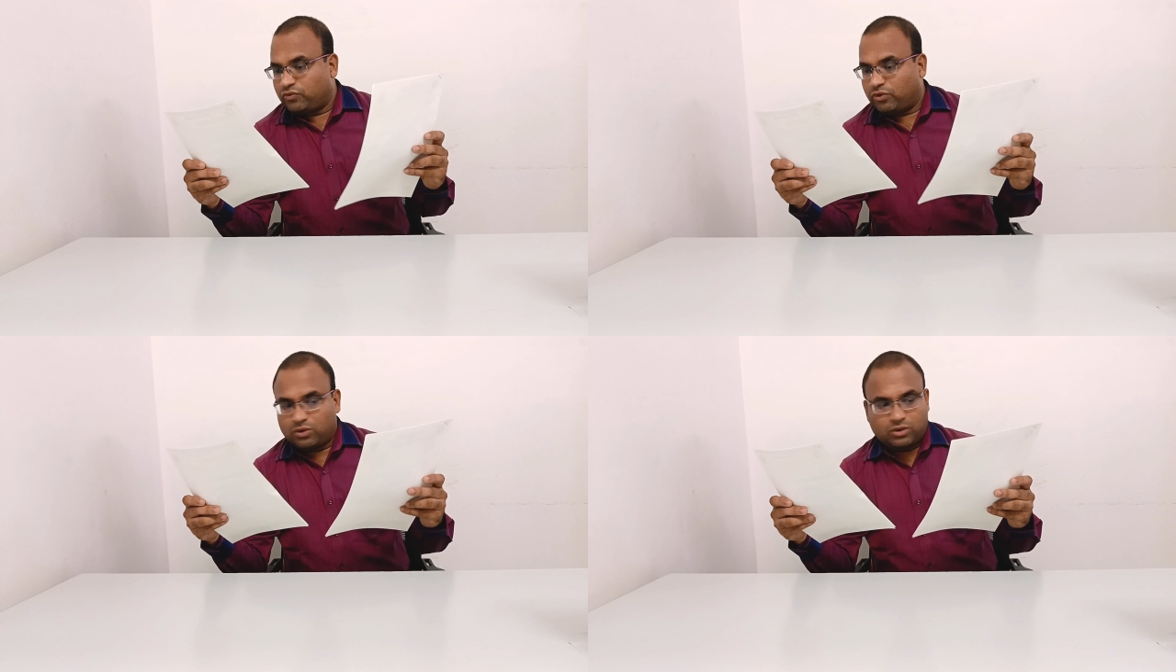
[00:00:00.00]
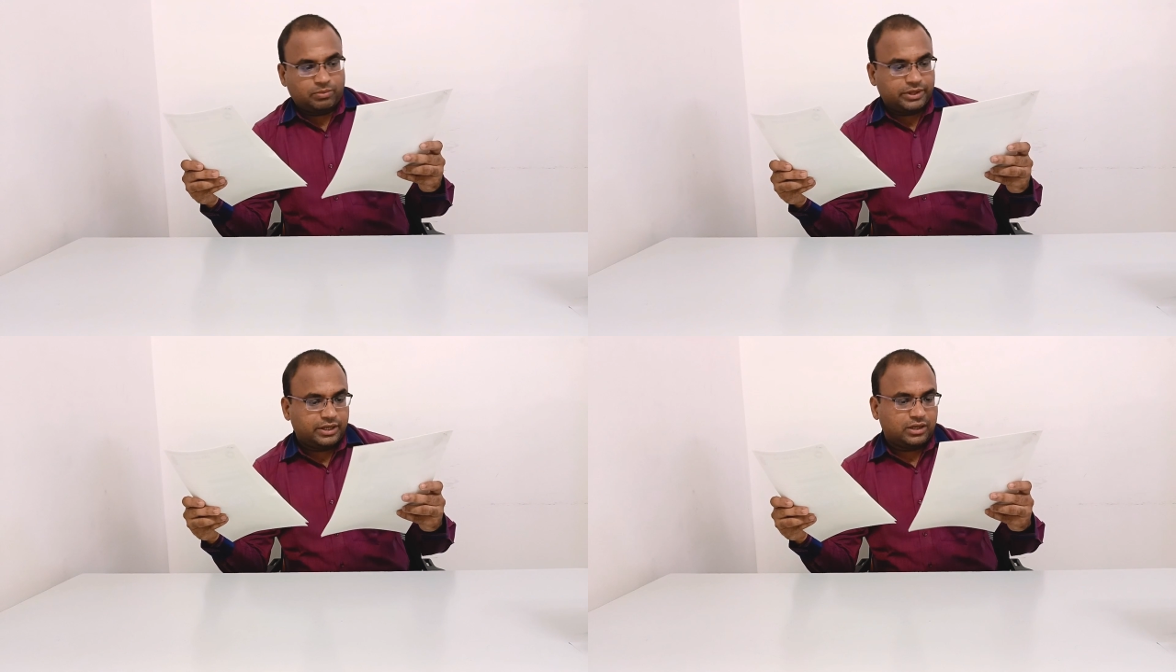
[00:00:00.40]
followed
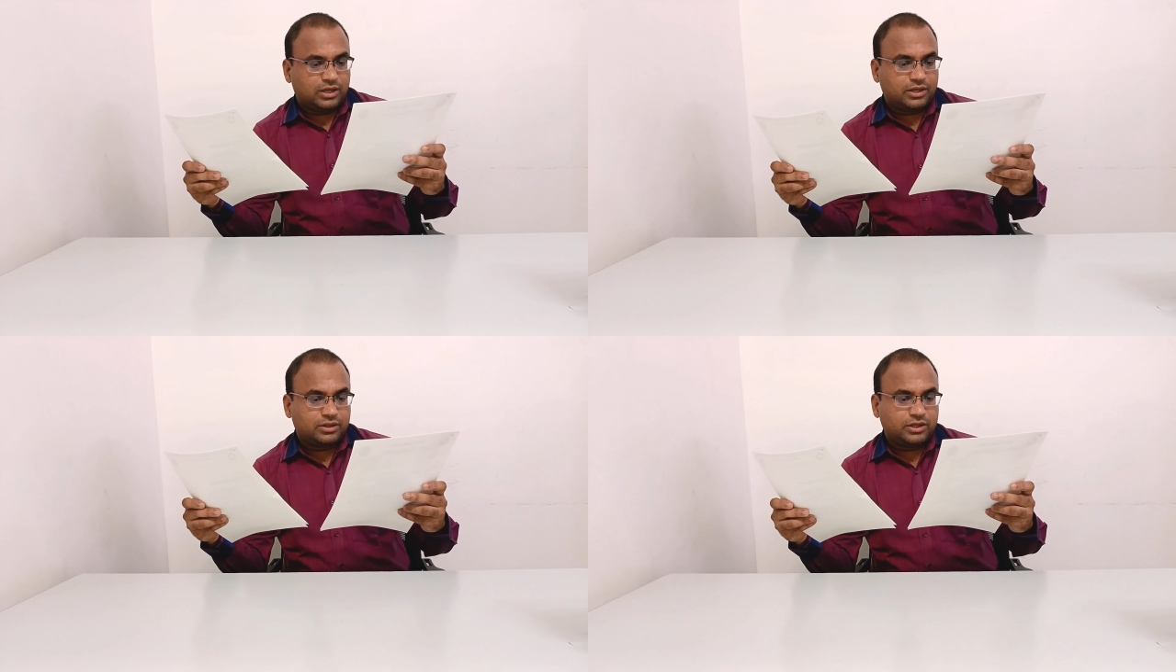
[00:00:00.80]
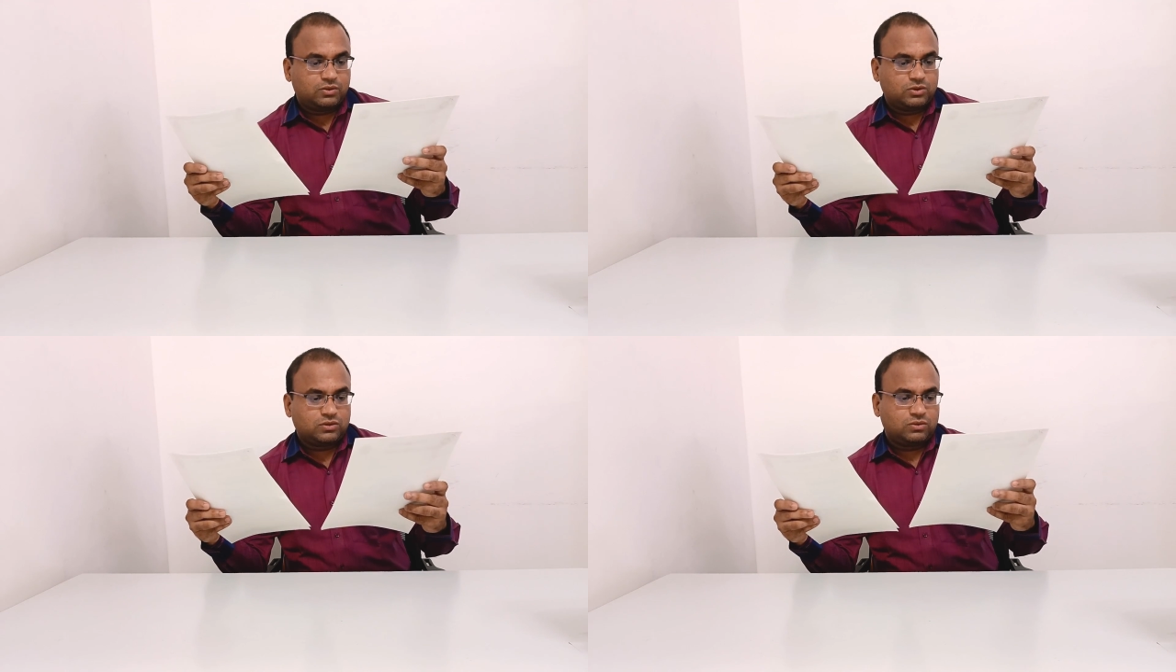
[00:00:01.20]
by another
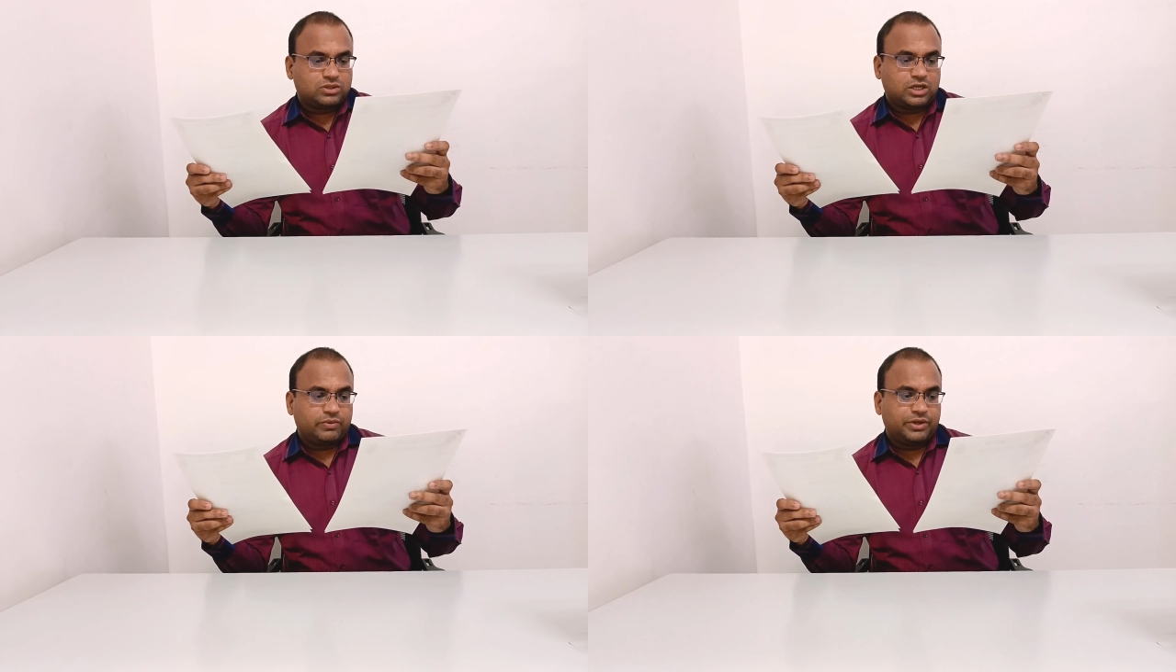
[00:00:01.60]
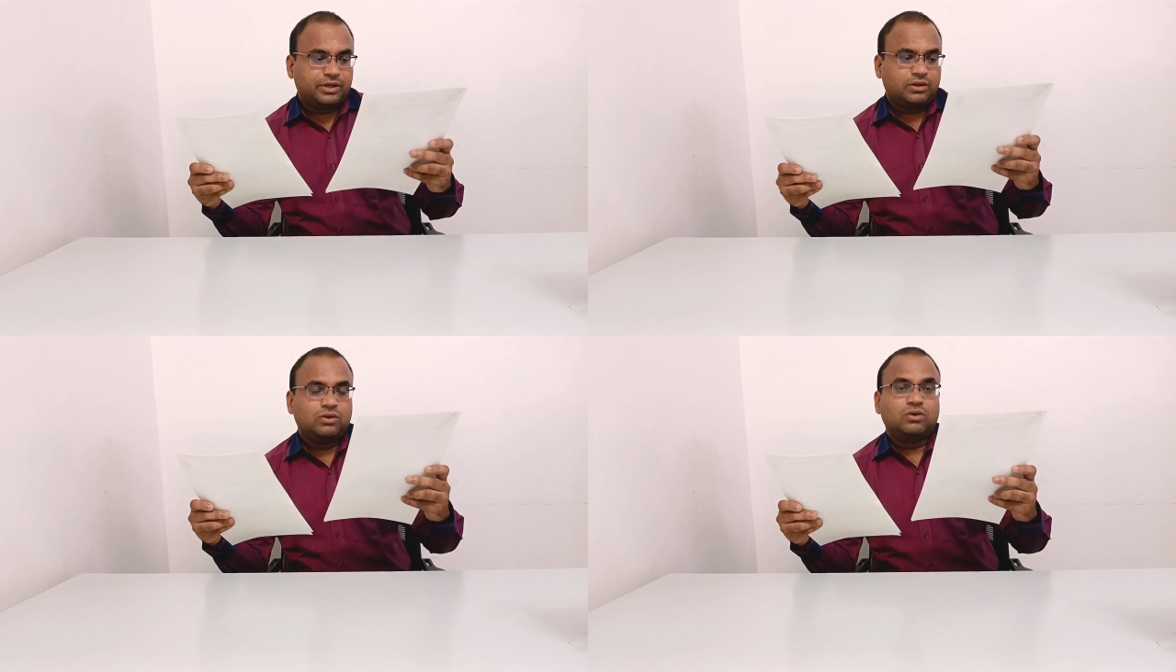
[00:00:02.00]
individual who is having
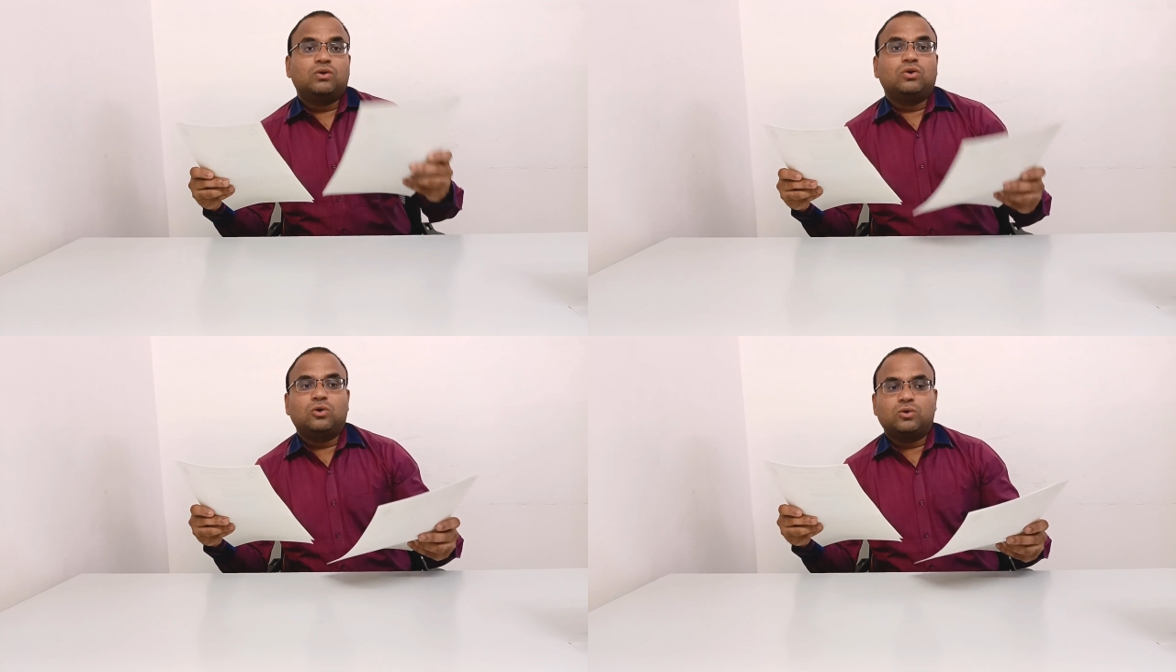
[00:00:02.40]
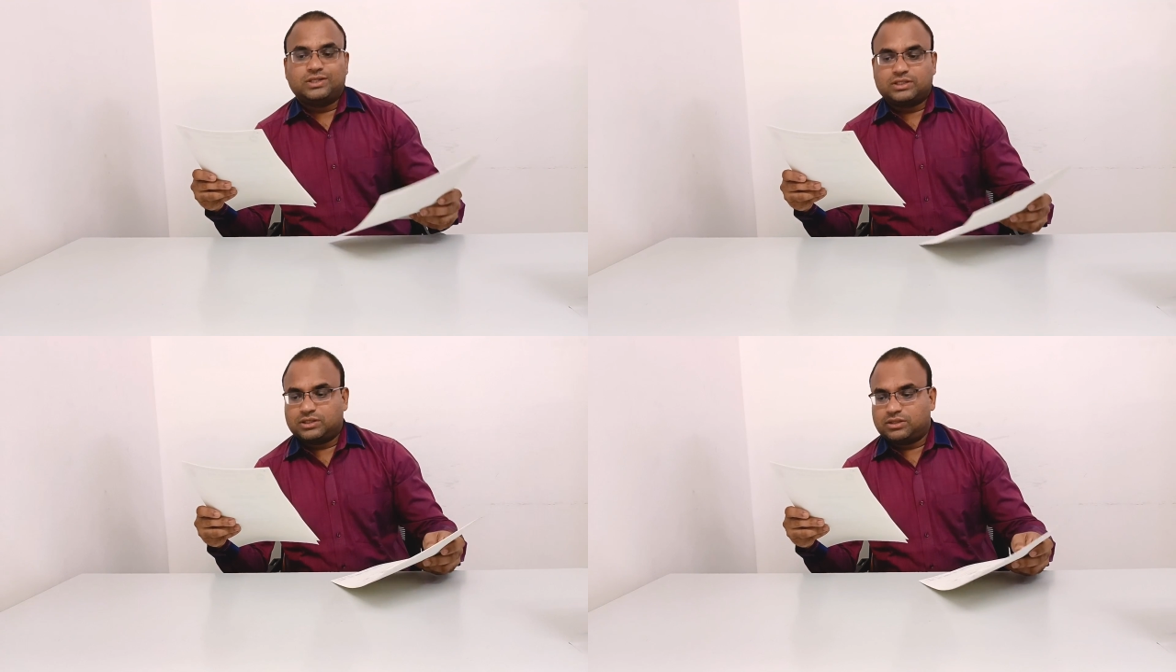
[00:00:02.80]
a low
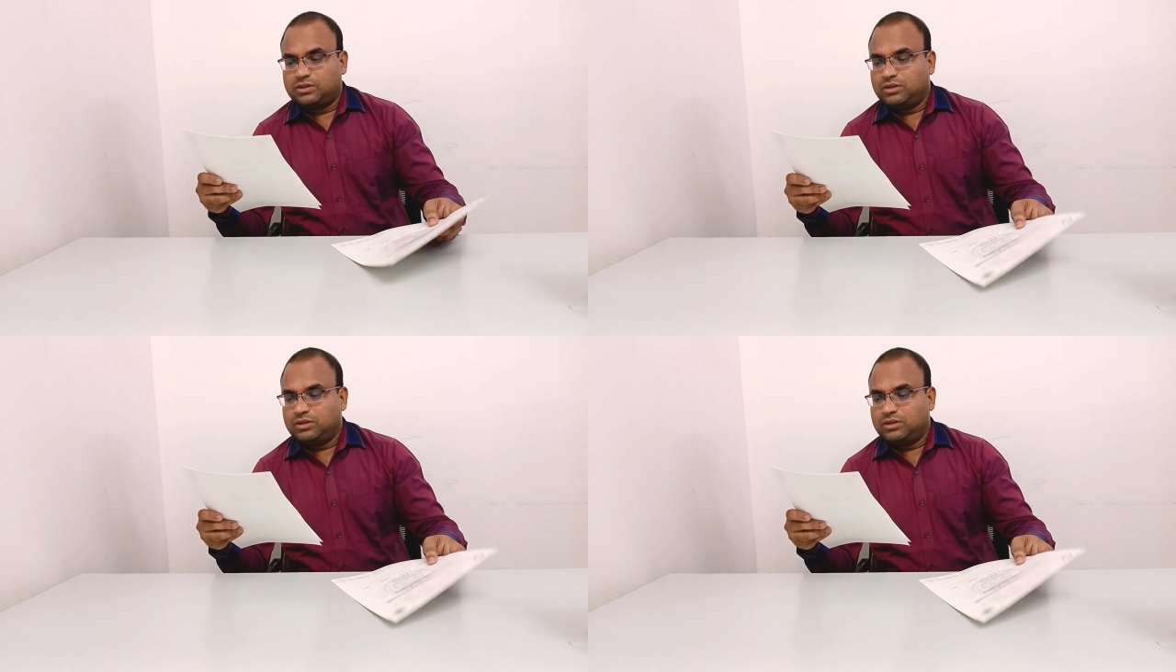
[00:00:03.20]
risk.